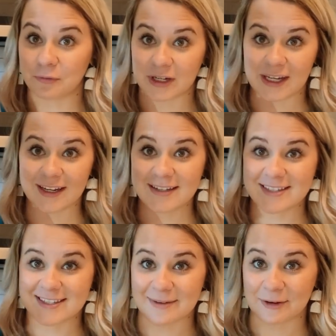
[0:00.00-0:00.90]
read
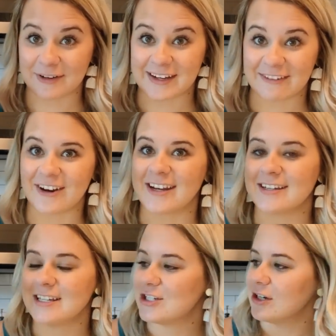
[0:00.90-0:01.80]
since I'm a reading and writing
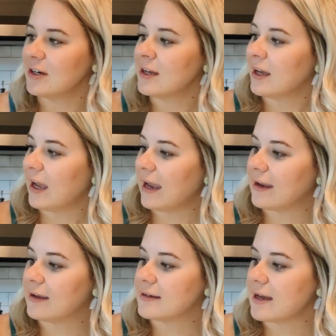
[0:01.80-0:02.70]
teacher.
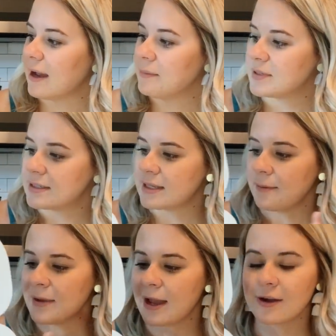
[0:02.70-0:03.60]
And I'm
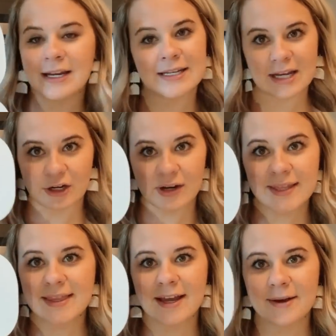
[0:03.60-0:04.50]
somehow gonna
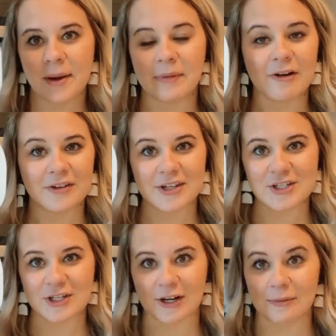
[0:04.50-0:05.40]
decorate them. I'm not really
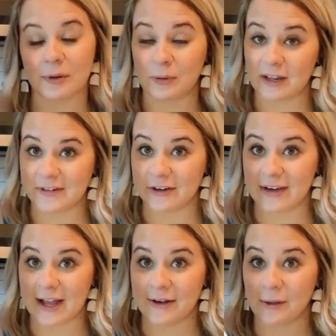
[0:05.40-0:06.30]
sure, but when I figure it
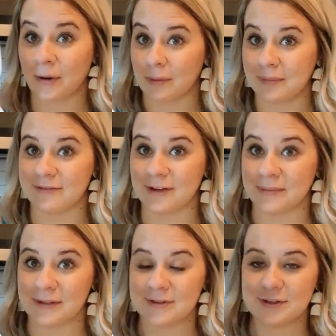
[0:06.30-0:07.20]
out, I'll probably film a
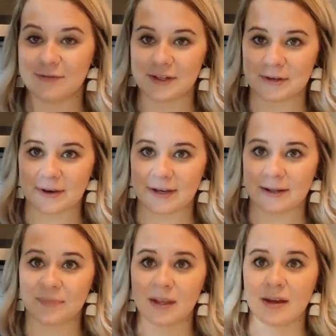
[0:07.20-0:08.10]
YouTube video on
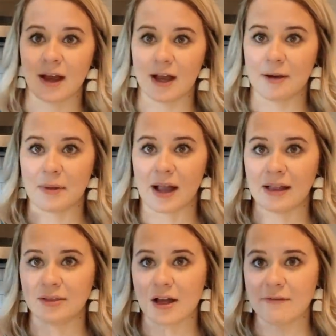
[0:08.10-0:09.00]
it. Um,
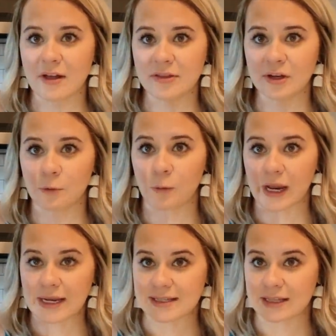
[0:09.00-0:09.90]
I love that they're
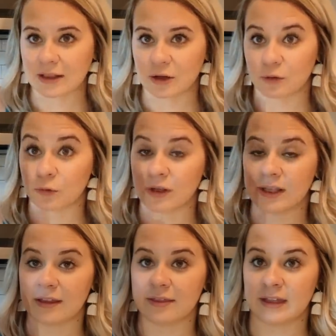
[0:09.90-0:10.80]
white and that they're
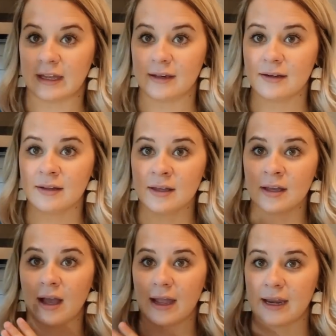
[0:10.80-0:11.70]
really thin.
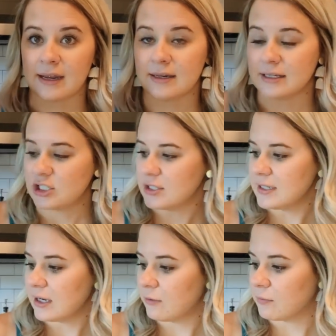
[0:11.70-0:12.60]
And it's just
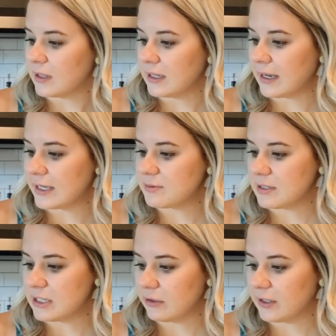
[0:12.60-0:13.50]
like a really nice
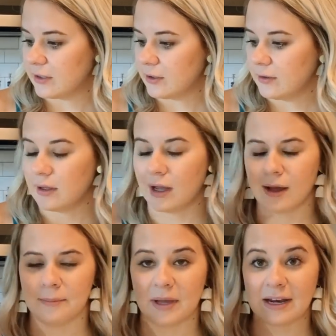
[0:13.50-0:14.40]
material.
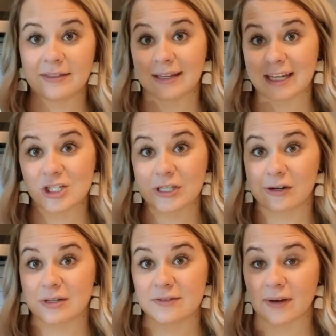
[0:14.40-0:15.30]
Um, and I think each
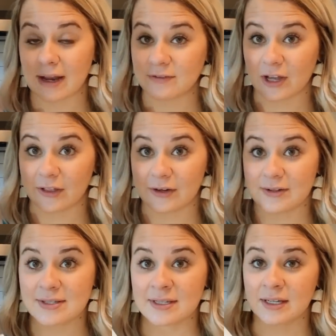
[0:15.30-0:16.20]
letter is
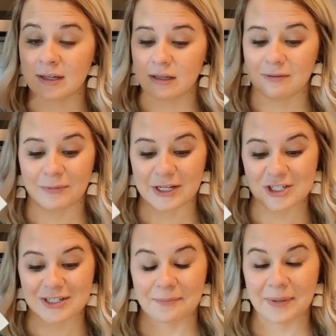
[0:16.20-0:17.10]
$5,
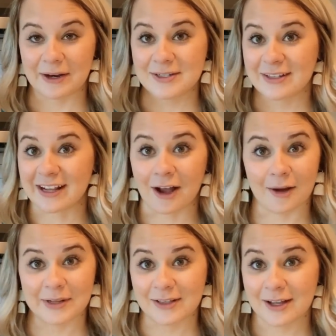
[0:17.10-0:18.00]
which compared to like
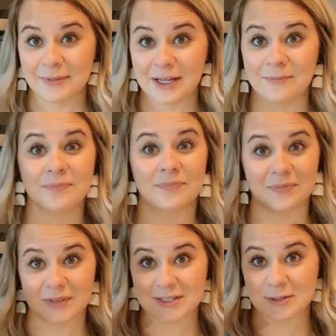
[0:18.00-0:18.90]
Hobby Lobby,
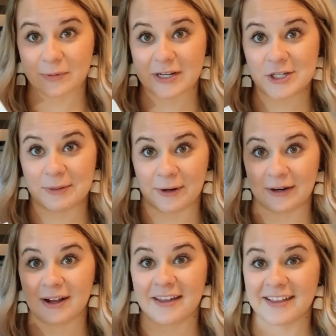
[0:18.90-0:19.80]
this is way
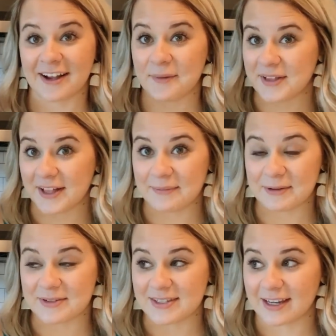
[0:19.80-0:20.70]
cheaper. I think Hobby Lobby
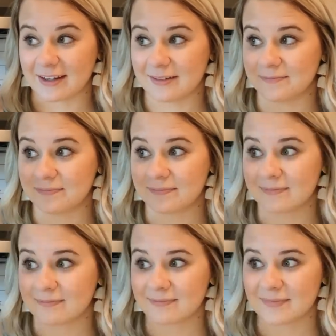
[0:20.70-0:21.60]
was like
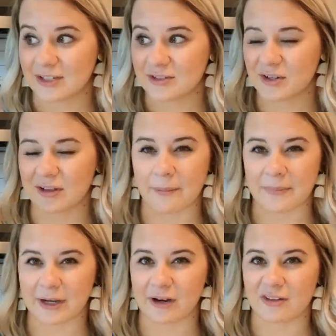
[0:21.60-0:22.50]
theirs are a lot
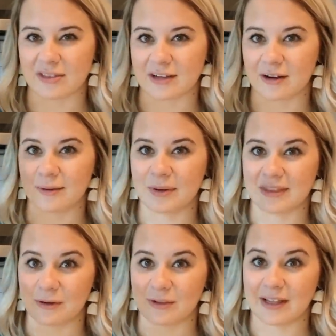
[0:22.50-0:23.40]
bigger and thicker, but
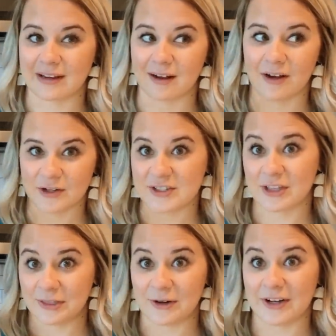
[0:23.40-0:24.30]
they were like honestly
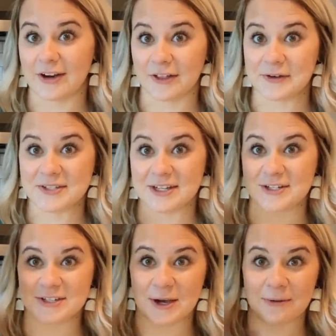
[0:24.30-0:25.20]
$30 each.
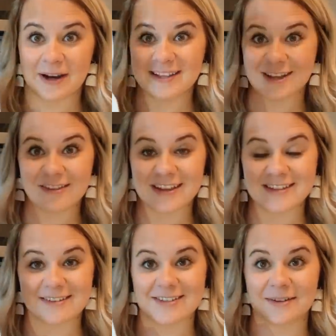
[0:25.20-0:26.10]
So when I saw these,
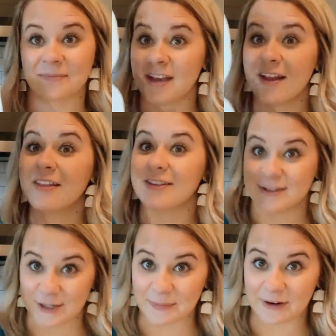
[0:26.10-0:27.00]
I was like, these
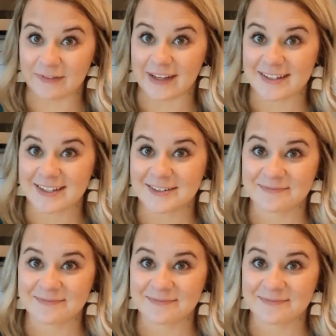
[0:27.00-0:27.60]
are perfect.